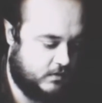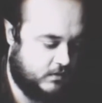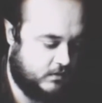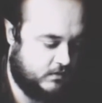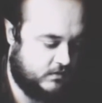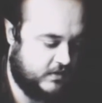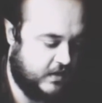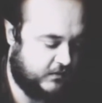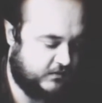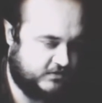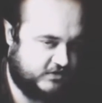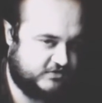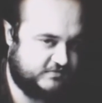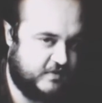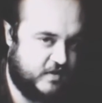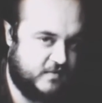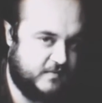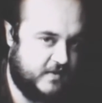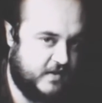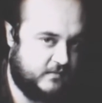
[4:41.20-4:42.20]
that I was
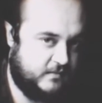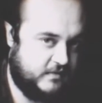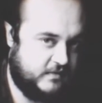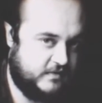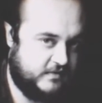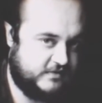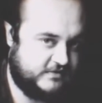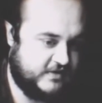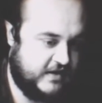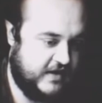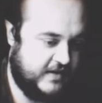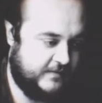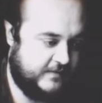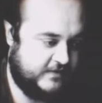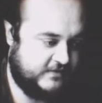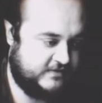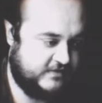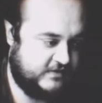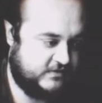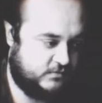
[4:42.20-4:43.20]
experimenting with at the time, and
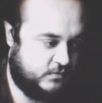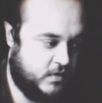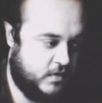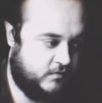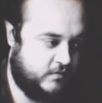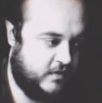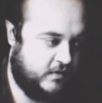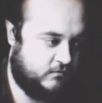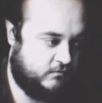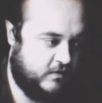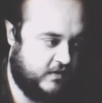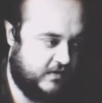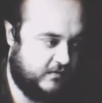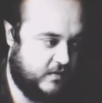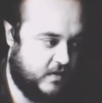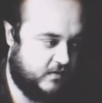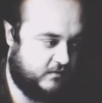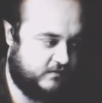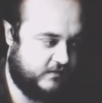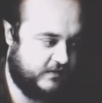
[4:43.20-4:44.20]
it's worked really
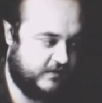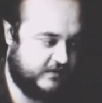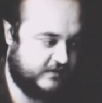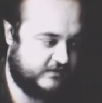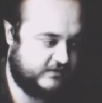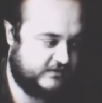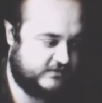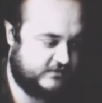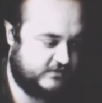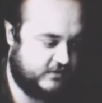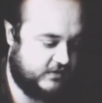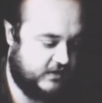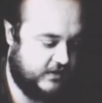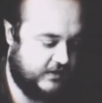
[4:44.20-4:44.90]
well for this.